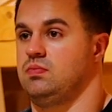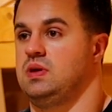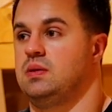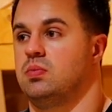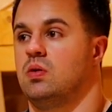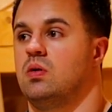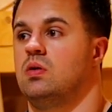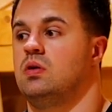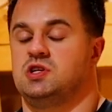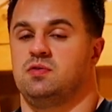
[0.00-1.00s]

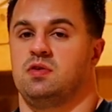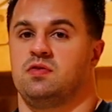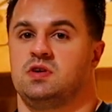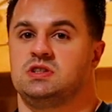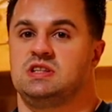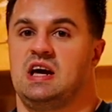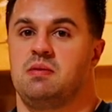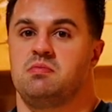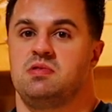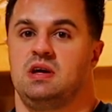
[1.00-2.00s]
people in the gym for the first
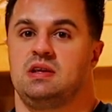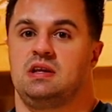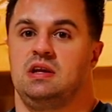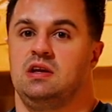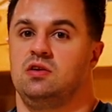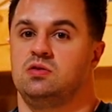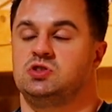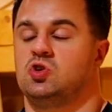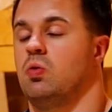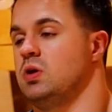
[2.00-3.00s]
time, think that they need to do
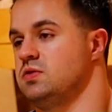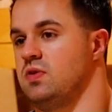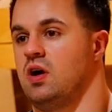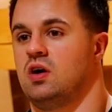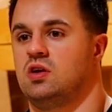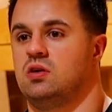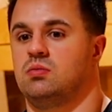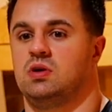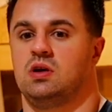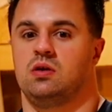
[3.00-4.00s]
so much
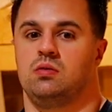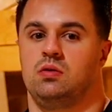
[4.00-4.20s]
volume, you know,